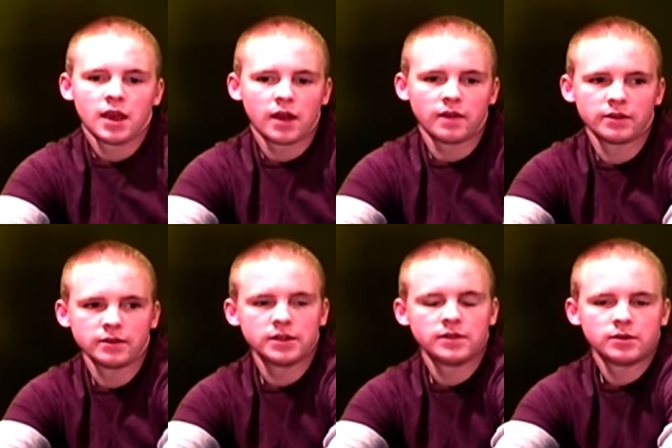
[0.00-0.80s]
and then
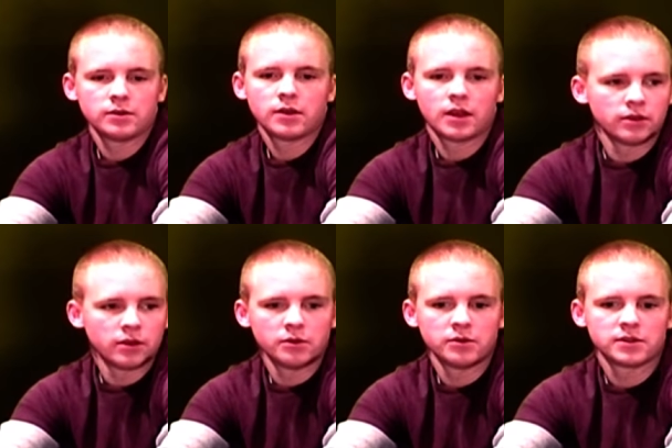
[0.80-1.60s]
they'll leave you, and they'll
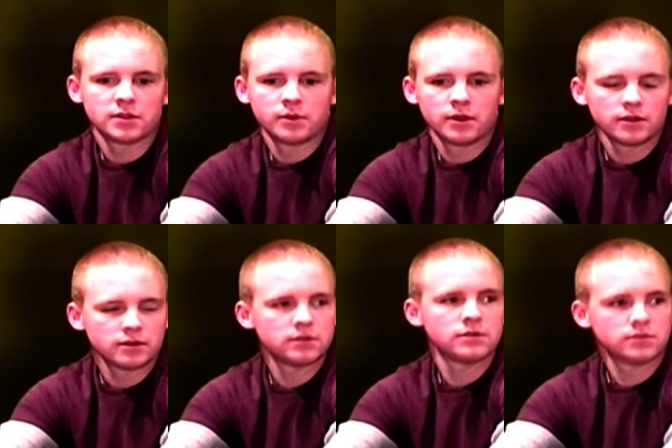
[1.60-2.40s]
go do it to someone
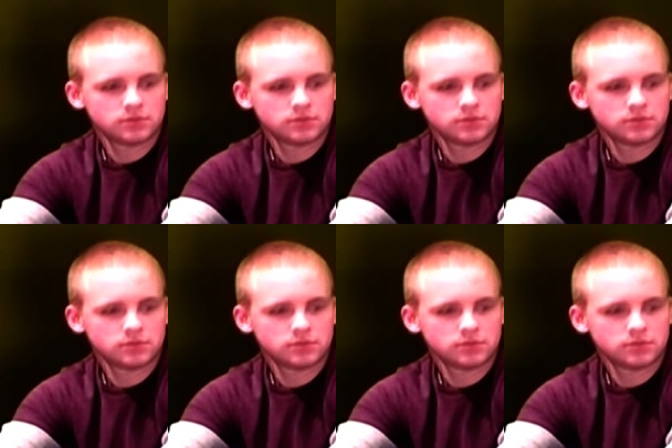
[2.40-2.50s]
else,